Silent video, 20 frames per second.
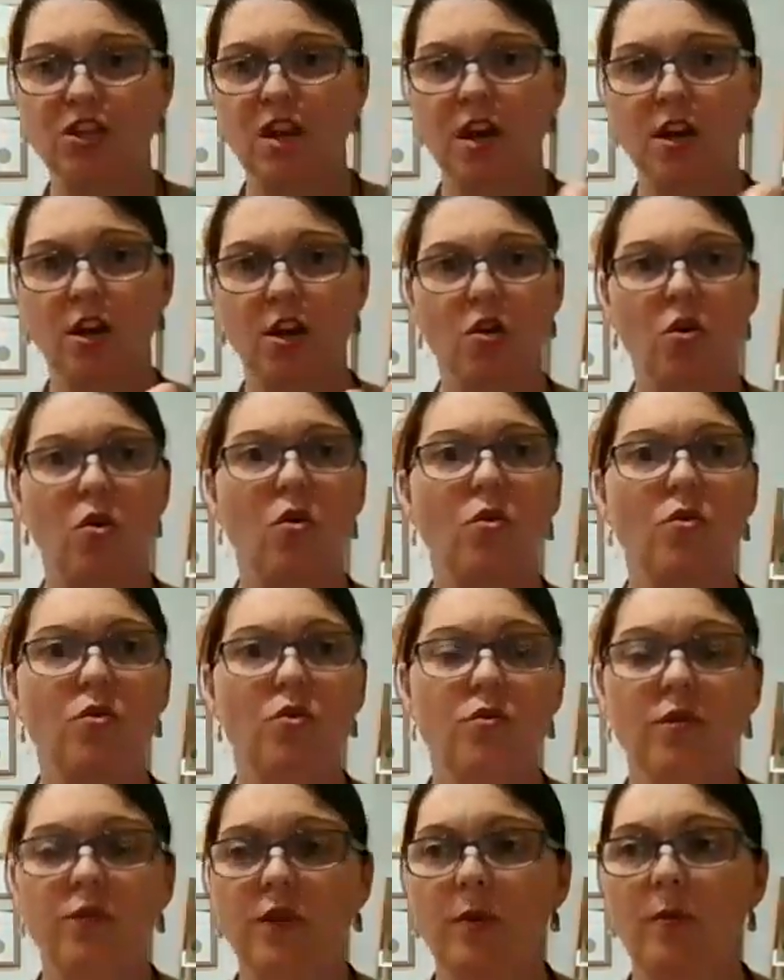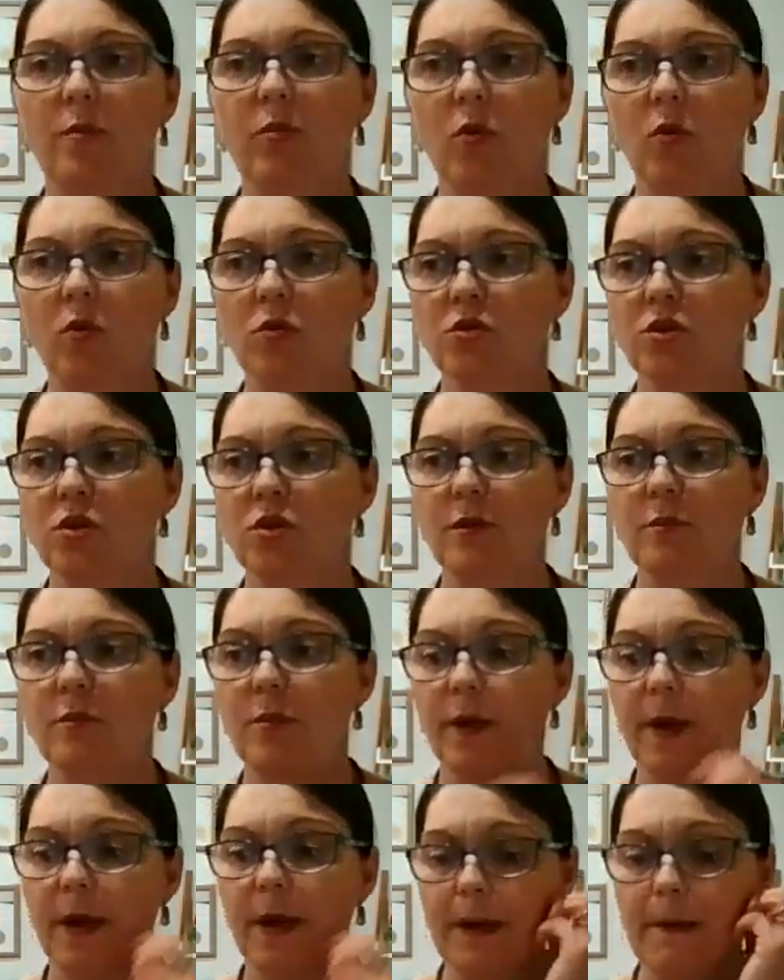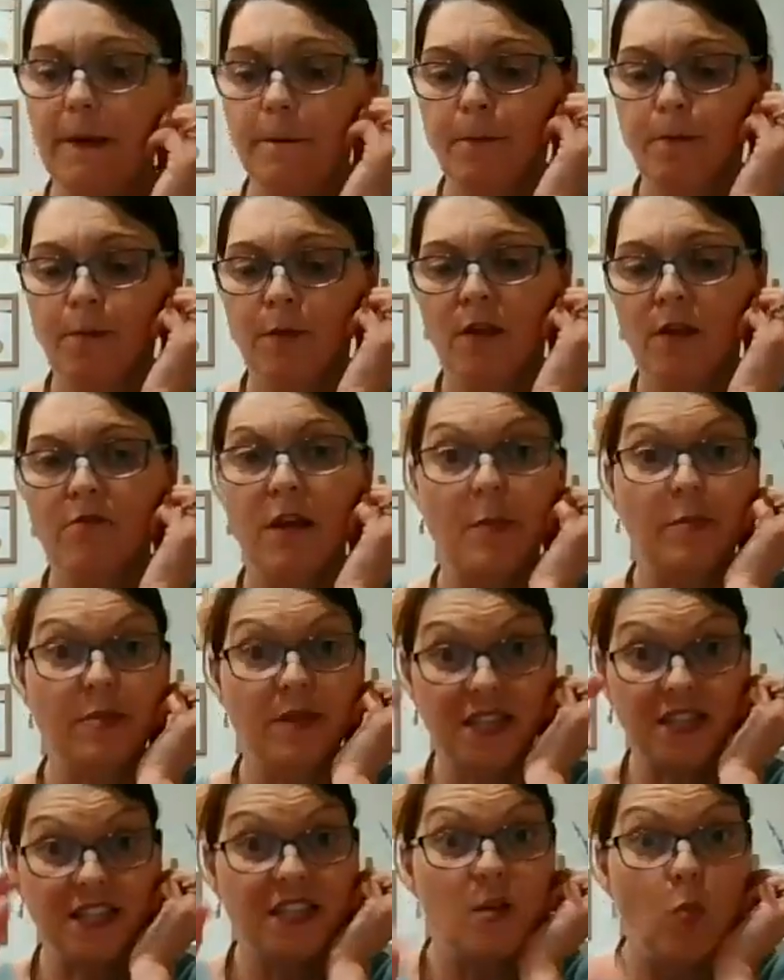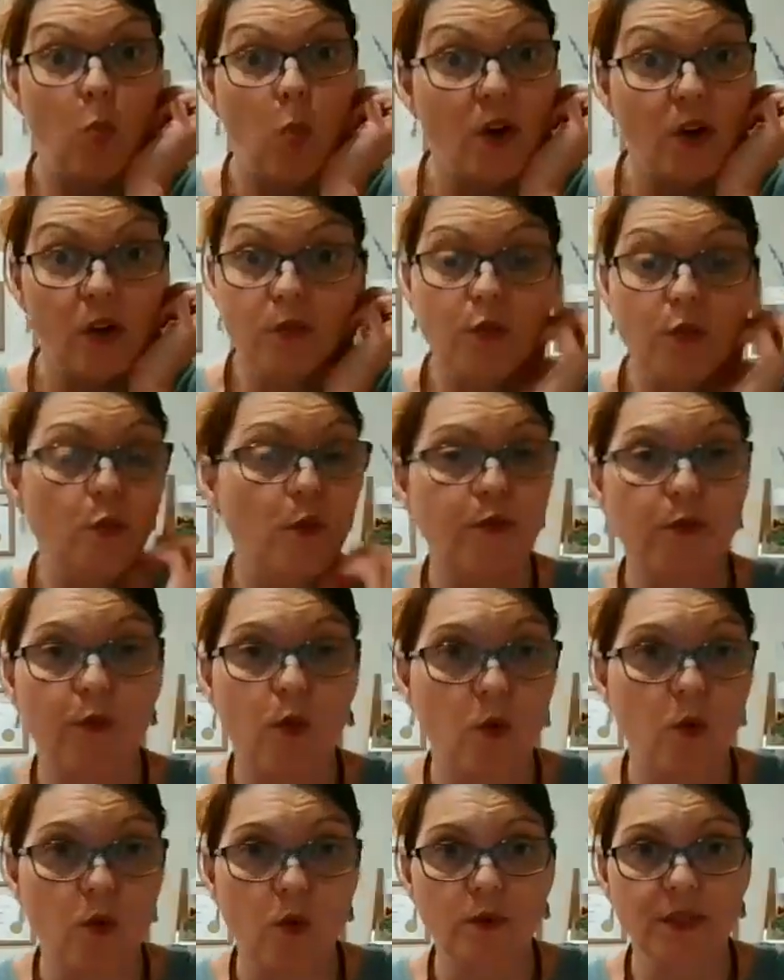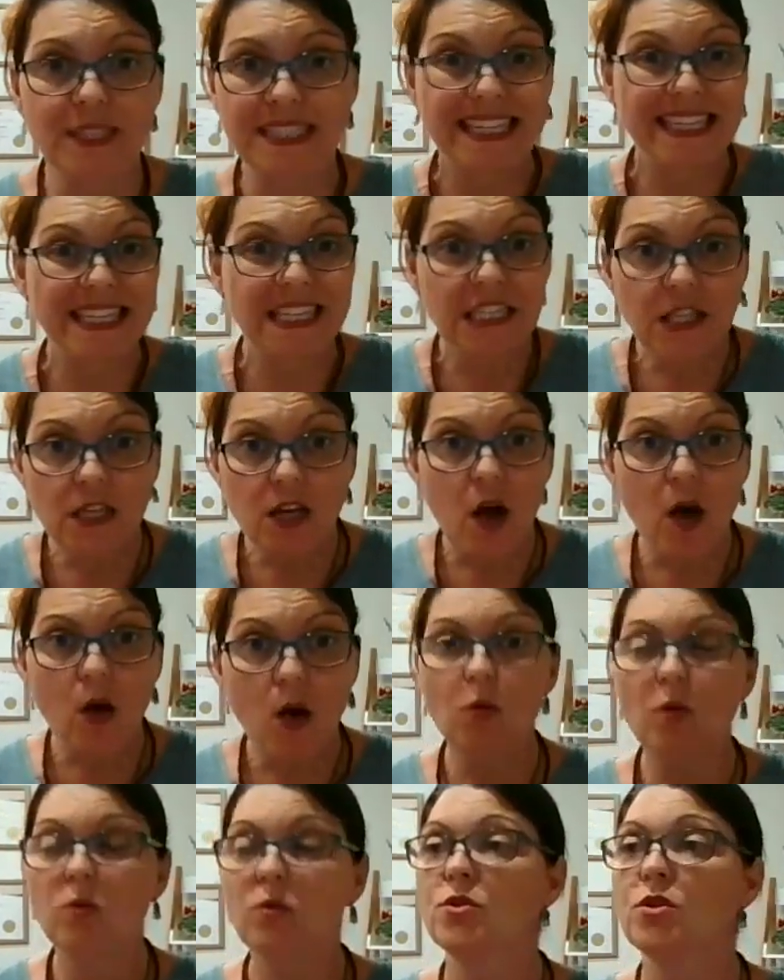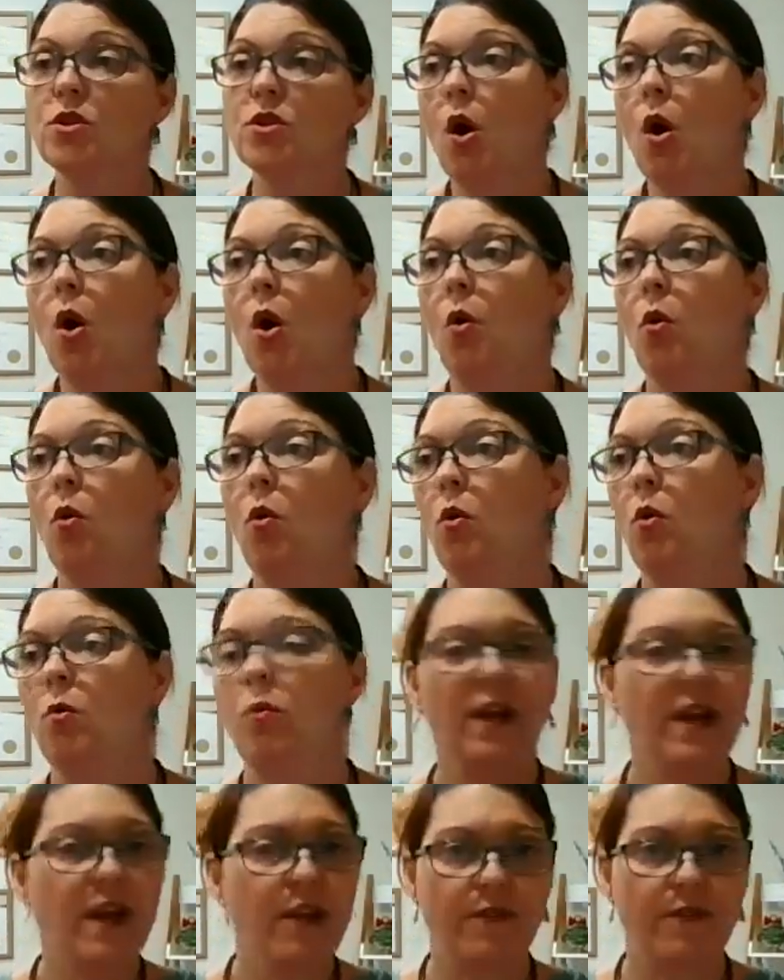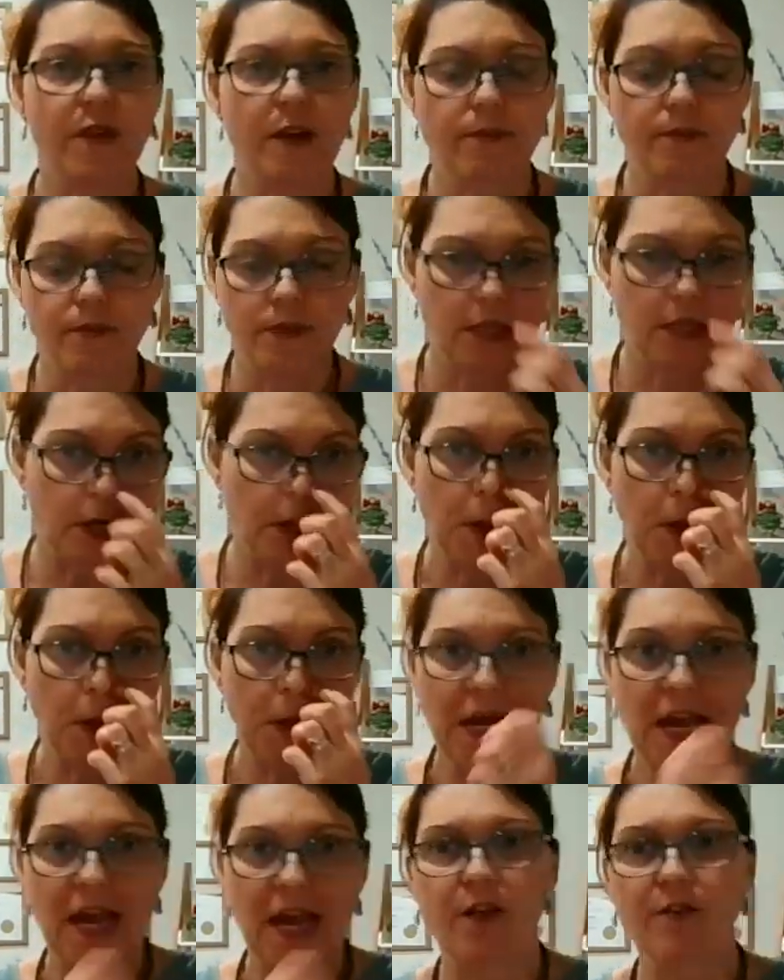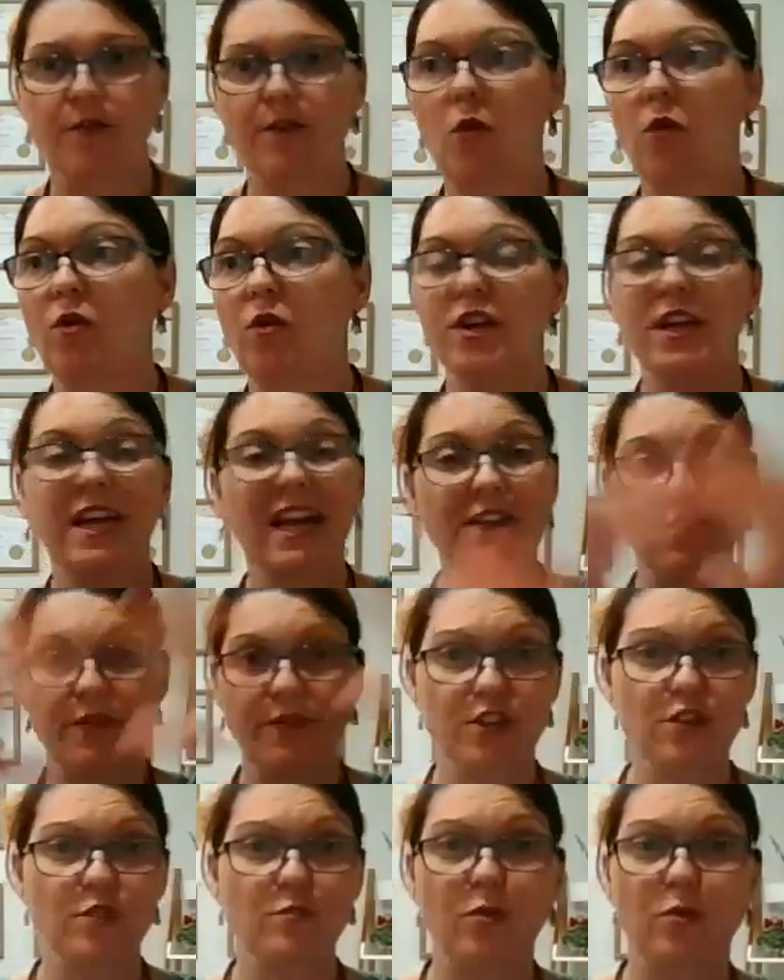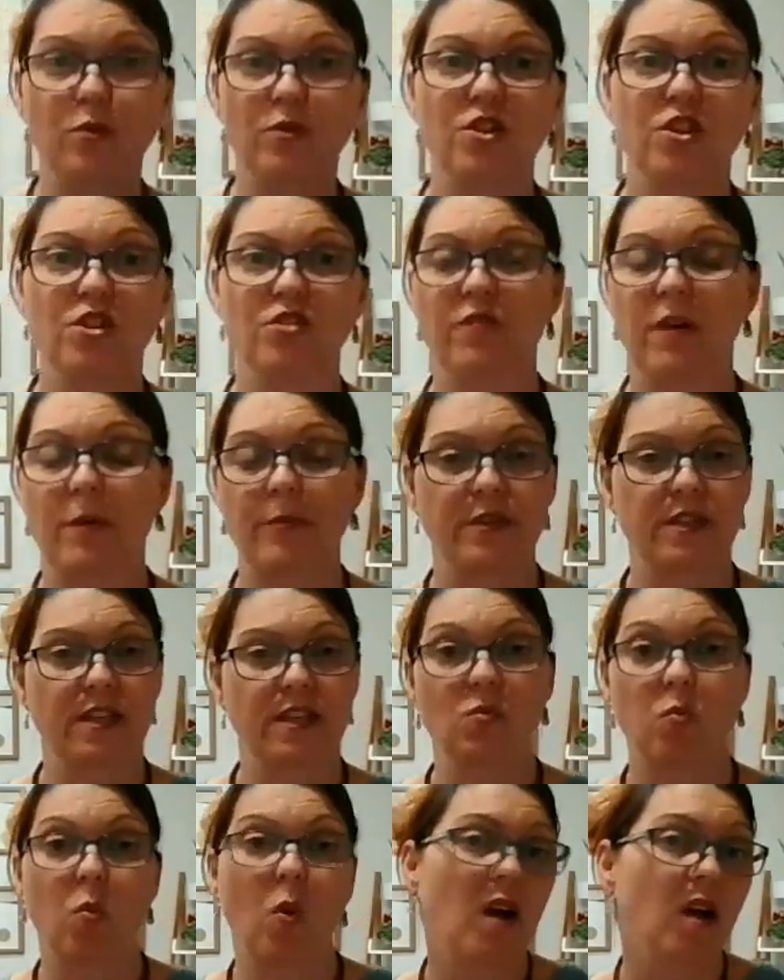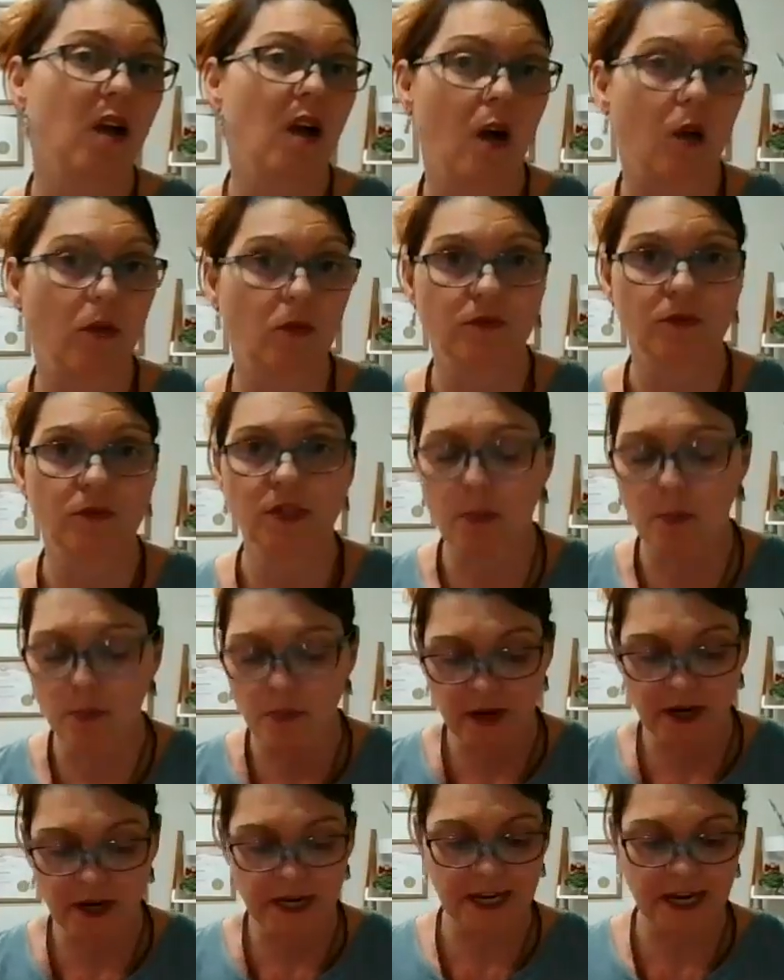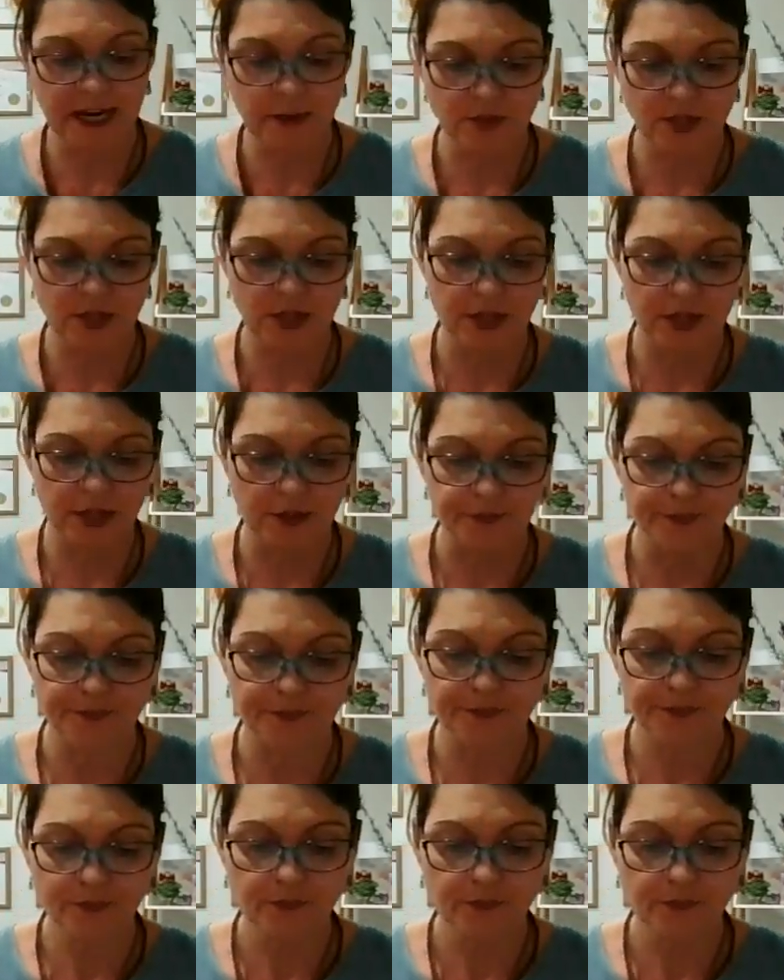kind of corner of your board could be representing one of your 4 yearly goals or whatever. So you could have, or you can have a vision board that just represents one goal. It's completely up to you.